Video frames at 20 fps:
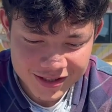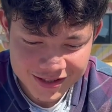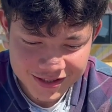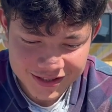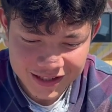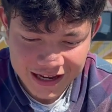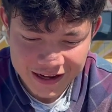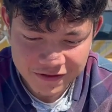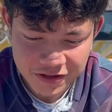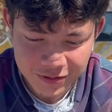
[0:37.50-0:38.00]
and
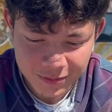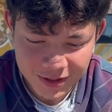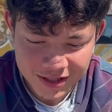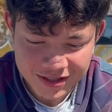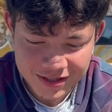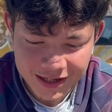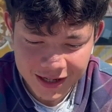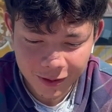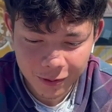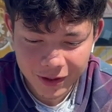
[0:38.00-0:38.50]
staffs, you must
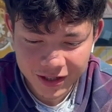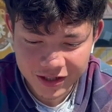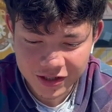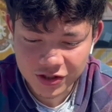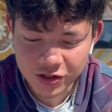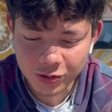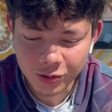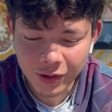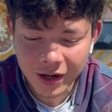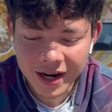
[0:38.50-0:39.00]
now wear your
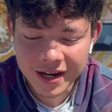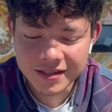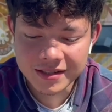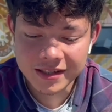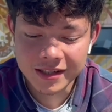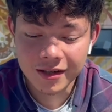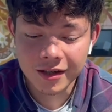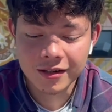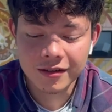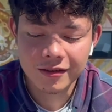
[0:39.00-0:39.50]
school
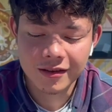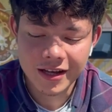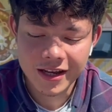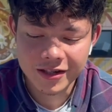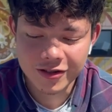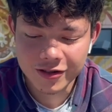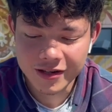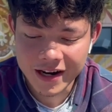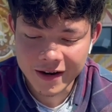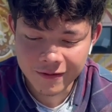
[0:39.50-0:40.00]
ID on a
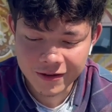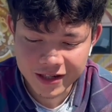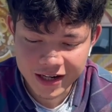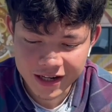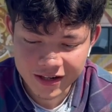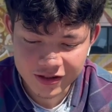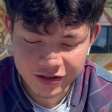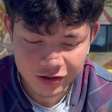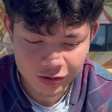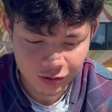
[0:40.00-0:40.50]
lanyard every day
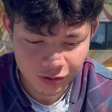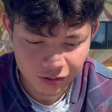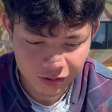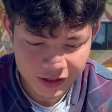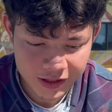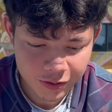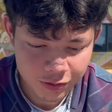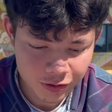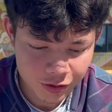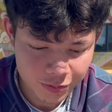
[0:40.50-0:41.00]
to school.
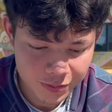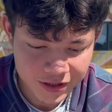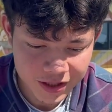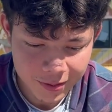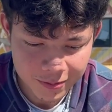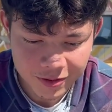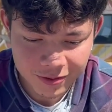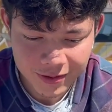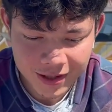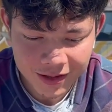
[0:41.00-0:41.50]
Link crew will be
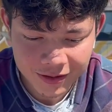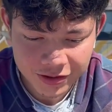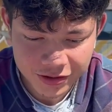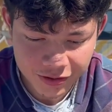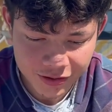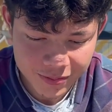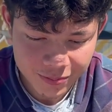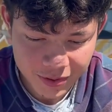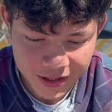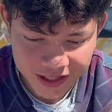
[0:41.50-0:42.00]
coming around
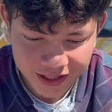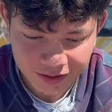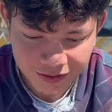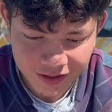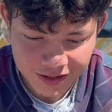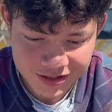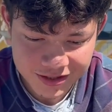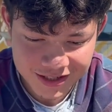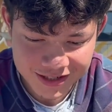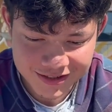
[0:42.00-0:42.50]
during break and
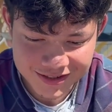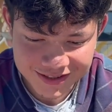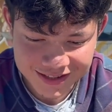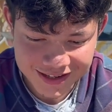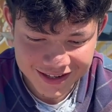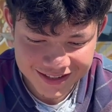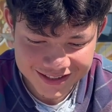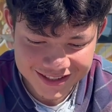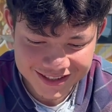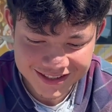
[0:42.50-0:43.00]
lunch and
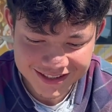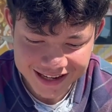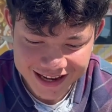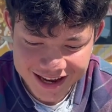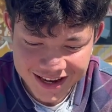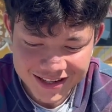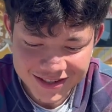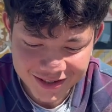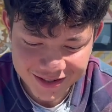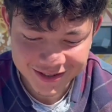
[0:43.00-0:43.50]
sca to
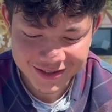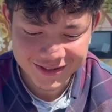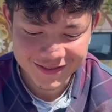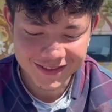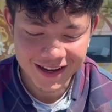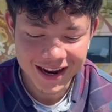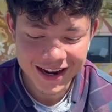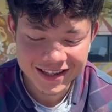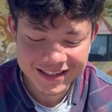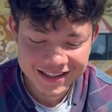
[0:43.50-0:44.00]
scan your
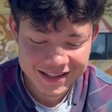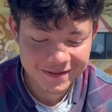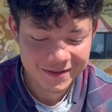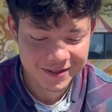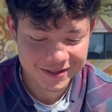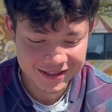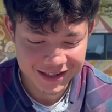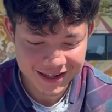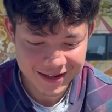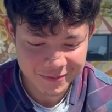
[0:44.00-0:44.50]
ID for
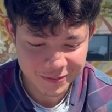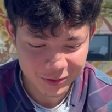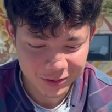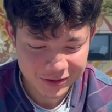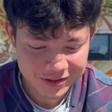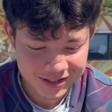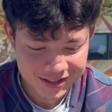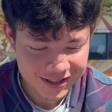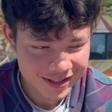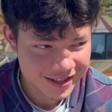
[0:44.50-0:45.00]
Titan Bolts.